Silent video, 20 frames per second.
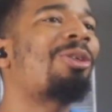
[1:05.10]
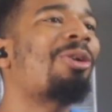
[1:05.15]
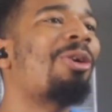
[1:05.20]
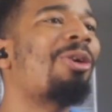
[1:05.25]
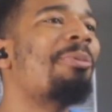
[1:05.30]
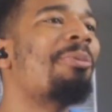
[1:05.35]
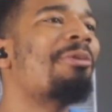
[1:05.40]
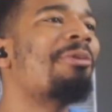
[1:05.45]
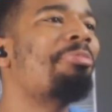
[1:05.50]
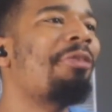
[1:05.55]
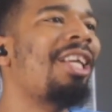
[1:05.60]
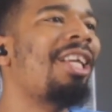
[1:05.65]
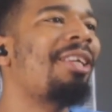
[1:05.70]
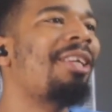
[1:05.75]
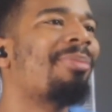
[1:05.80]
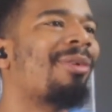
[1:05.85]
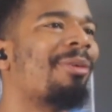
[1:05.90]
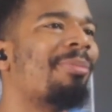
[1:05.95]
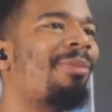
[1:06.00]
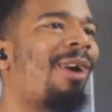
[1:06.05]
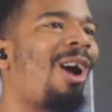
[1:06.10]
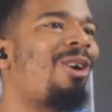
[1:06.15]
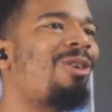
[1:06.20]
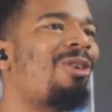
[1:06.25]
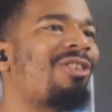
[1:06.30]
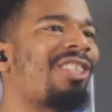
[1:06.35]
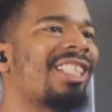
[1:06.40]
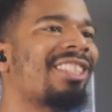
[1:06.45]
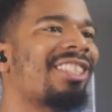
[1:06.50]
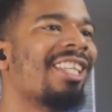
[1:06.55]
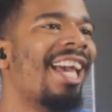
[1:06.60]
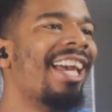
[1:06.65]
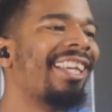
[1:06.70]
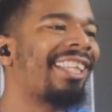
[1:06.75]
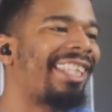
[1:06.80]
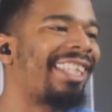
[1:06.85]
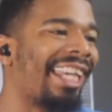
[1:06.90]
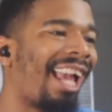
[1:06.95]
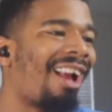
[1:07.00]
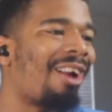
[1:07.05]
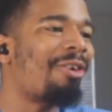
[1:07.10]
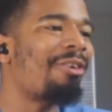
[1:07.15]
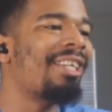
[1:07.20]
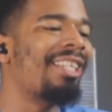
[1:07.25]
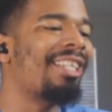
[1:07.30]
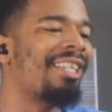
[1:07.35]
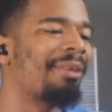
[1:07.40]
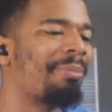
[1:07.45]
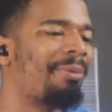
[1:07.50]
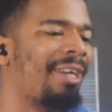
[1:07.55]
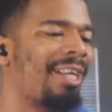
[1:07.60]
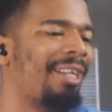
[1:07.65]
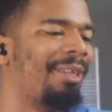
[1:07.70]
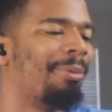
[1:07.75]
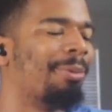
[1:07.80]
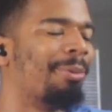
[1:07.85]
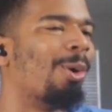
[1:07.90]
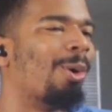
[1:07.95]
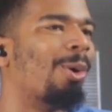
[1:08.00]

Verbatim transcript: group of people, bro. Just carrying people.